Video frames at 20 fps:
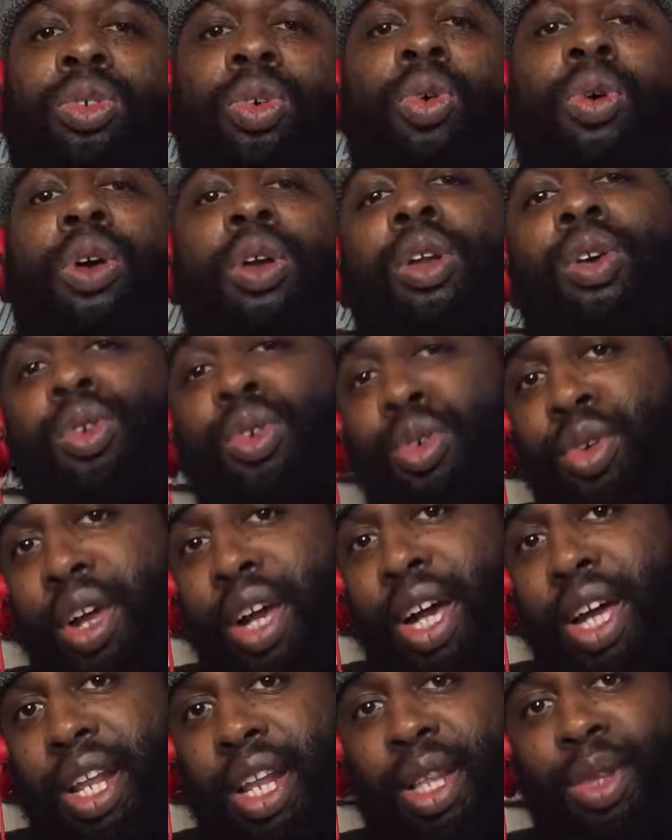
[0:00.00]
Going on, you
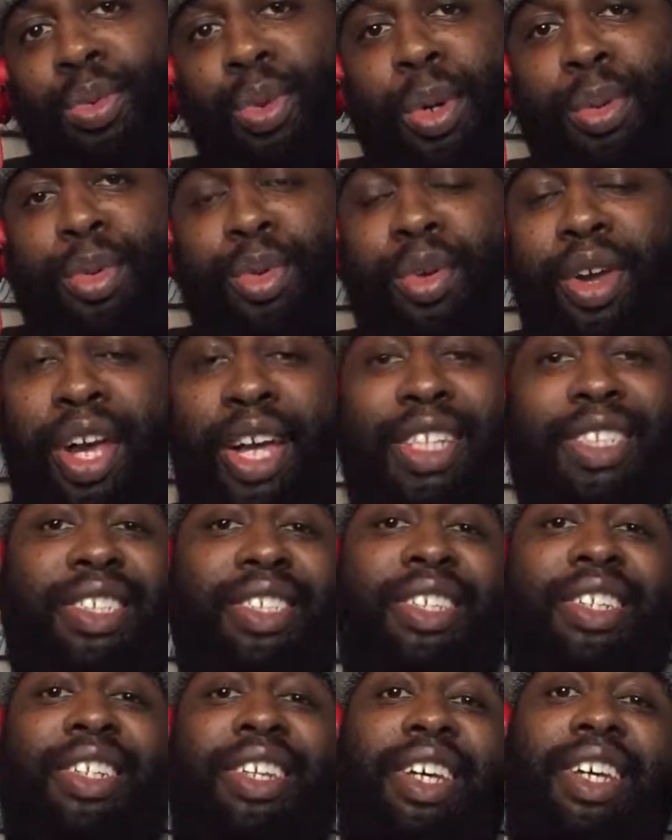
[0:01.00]
guys. I'd like to welcome you guys
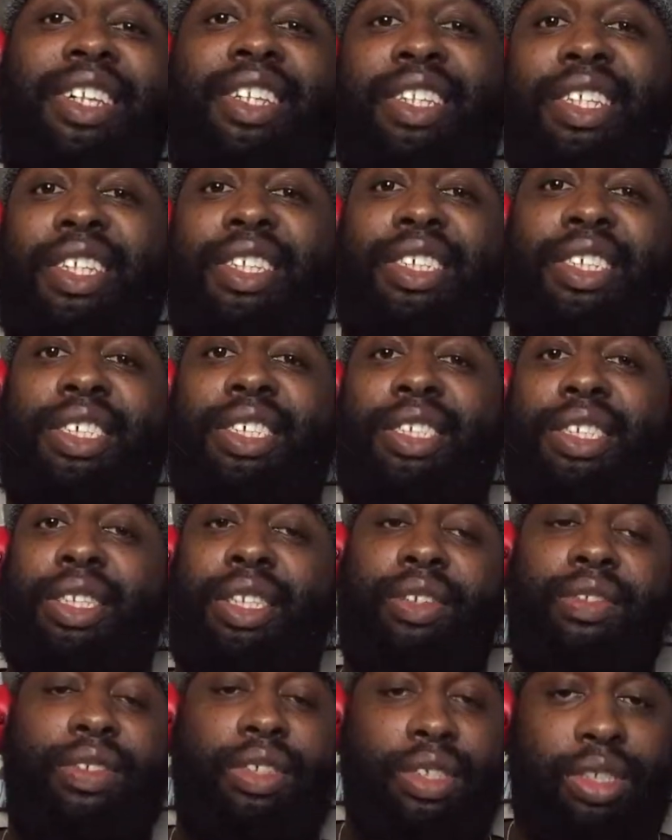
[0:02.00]
to another DC
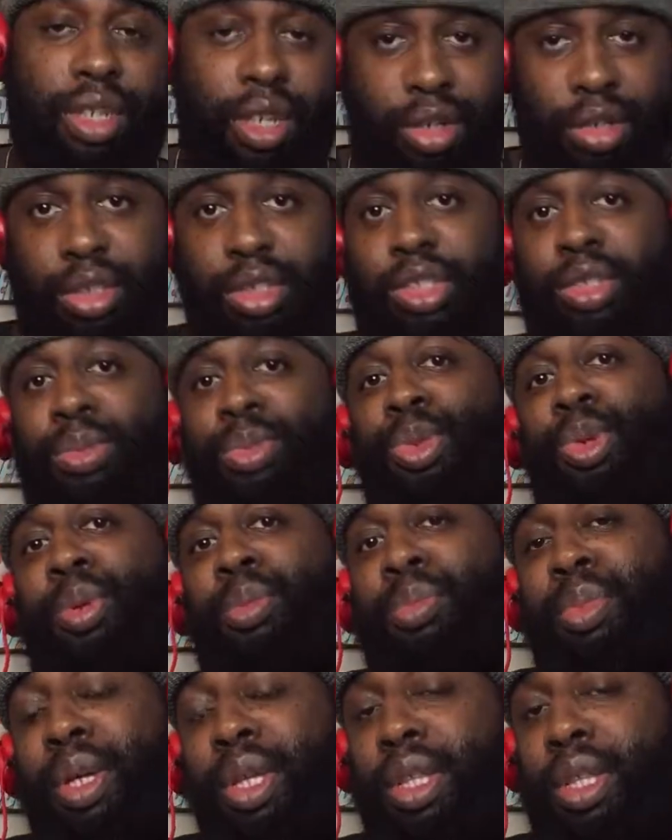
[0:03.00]
TV Talk. It's your boy
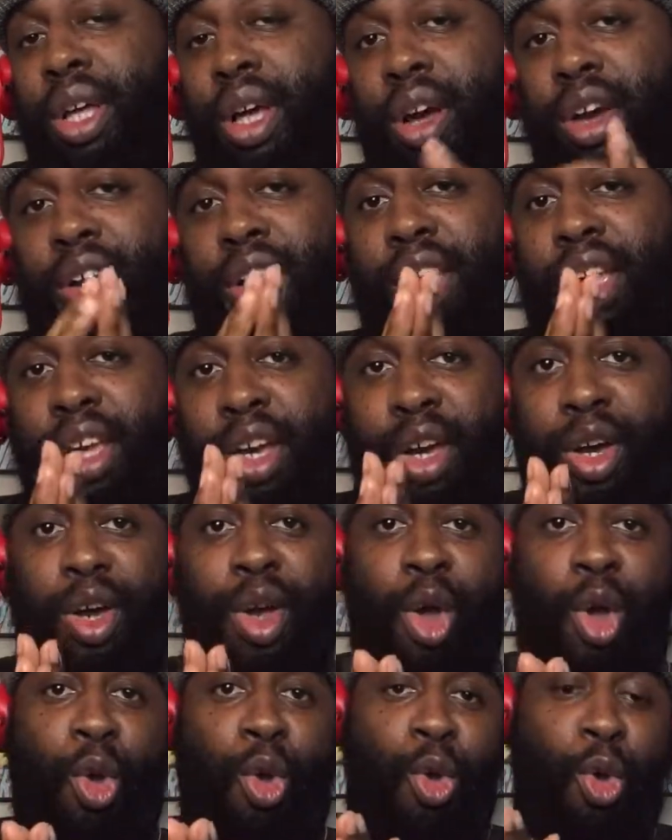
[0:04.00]
Big Dog here.
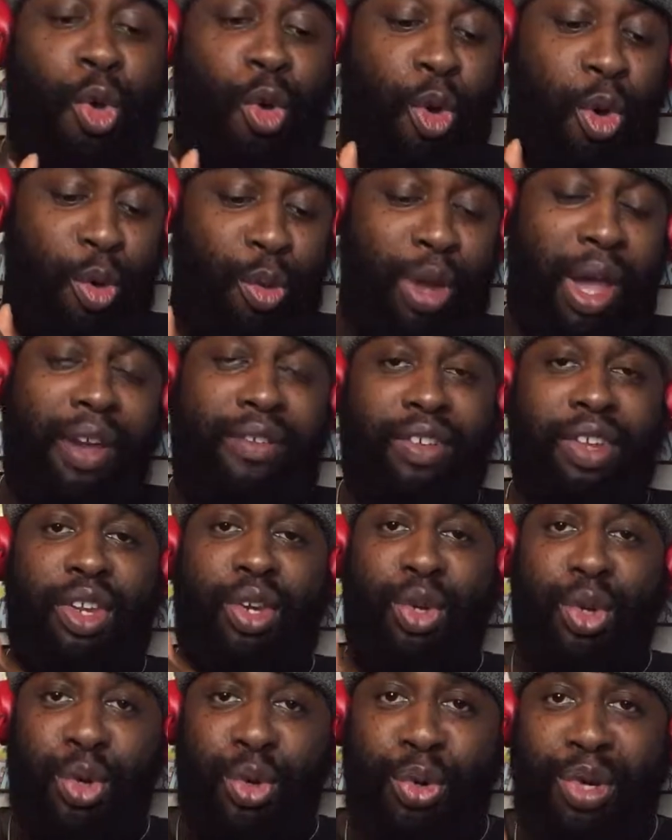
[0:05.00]
We have a
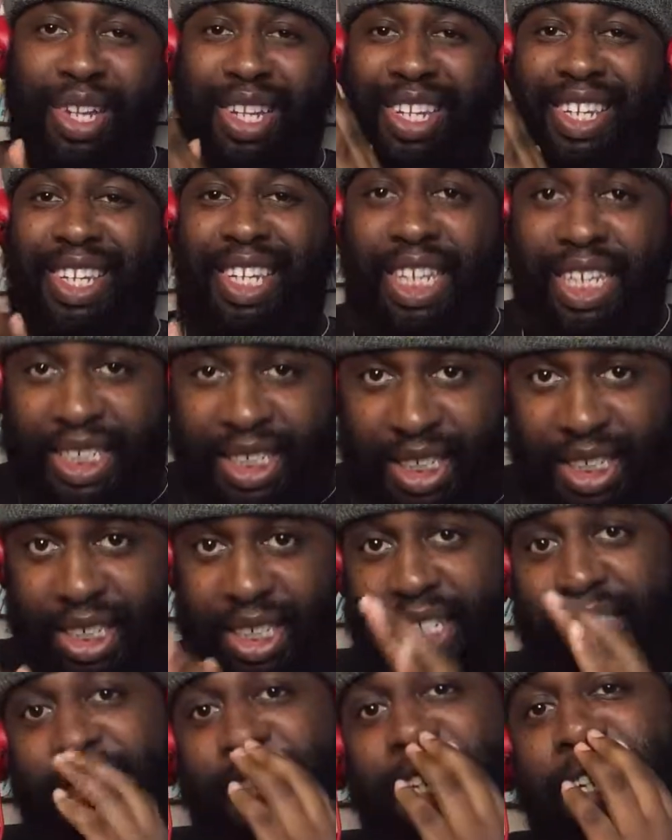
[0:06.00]
new
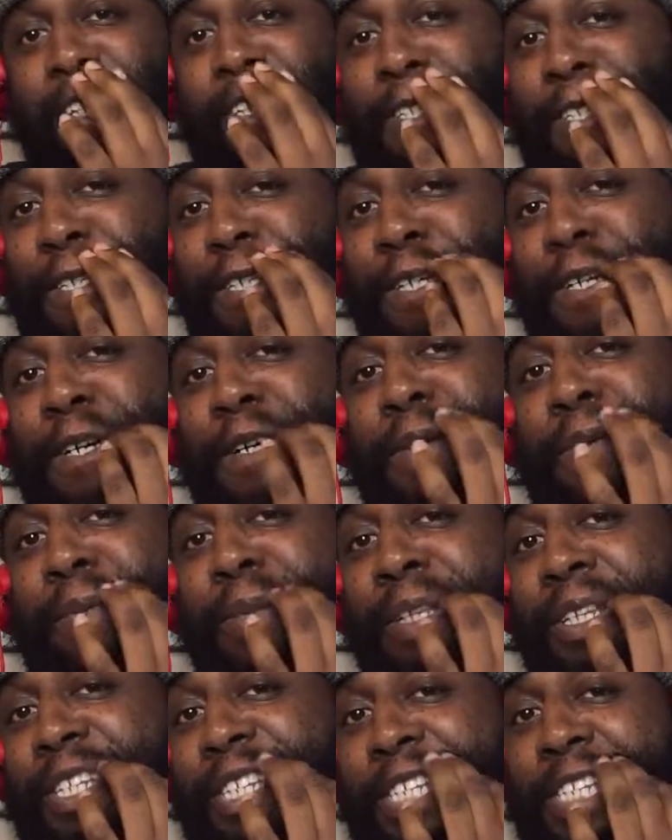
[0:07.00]
addition to
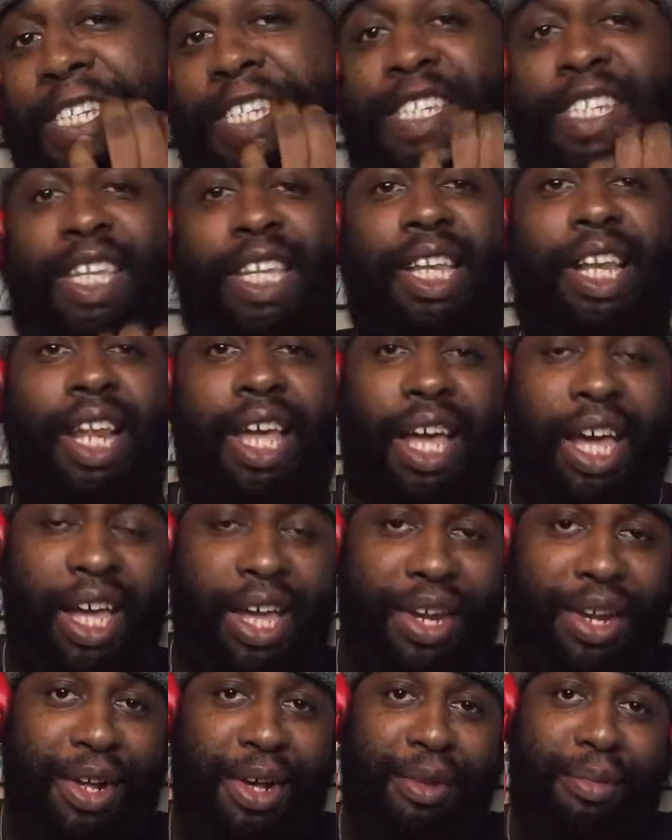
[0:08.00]
the DC
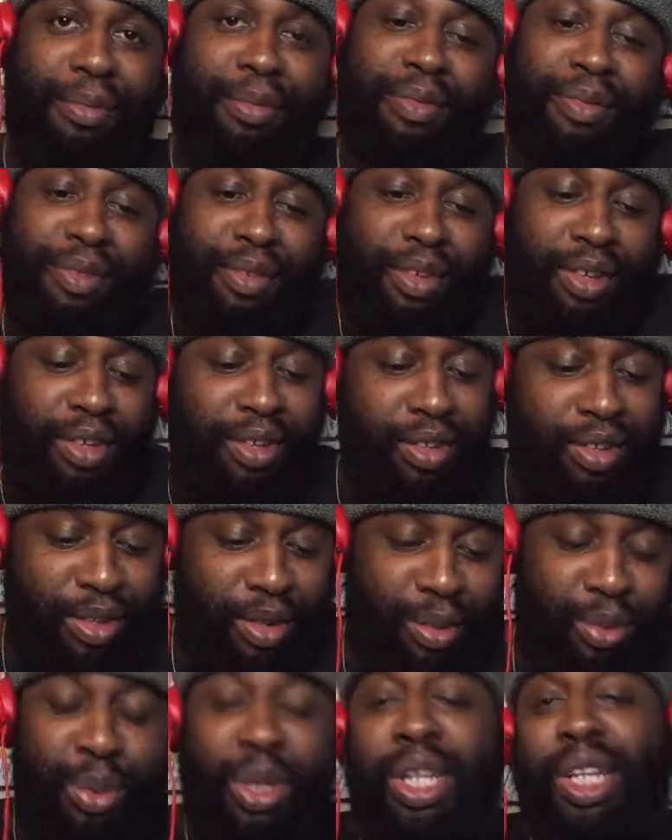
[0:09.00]
lineup,
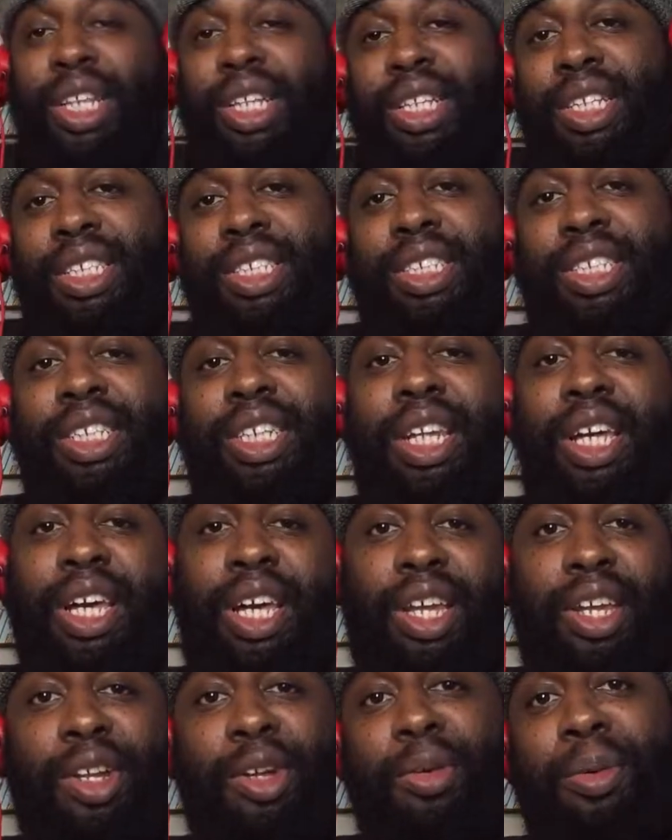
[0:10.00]
the weekly DC
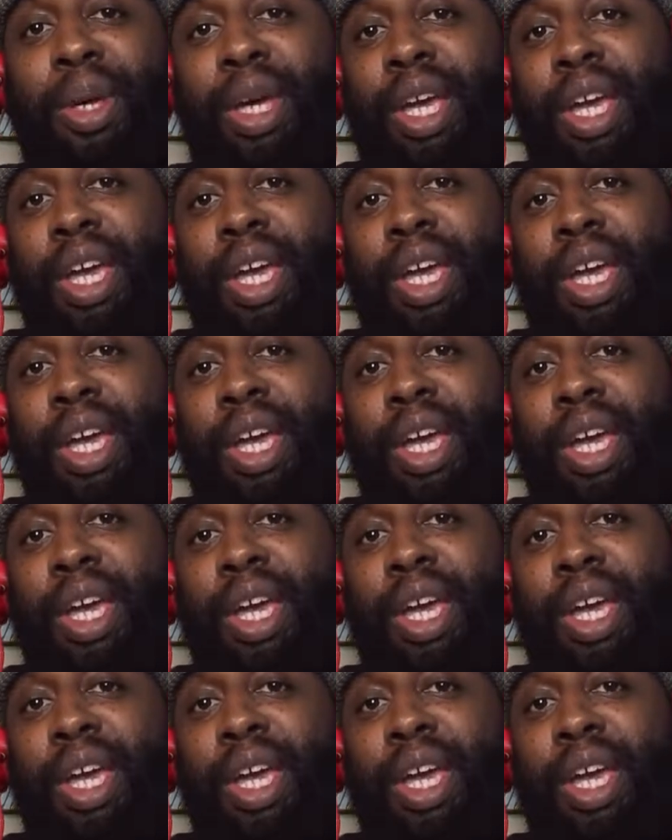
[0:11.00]
lineup.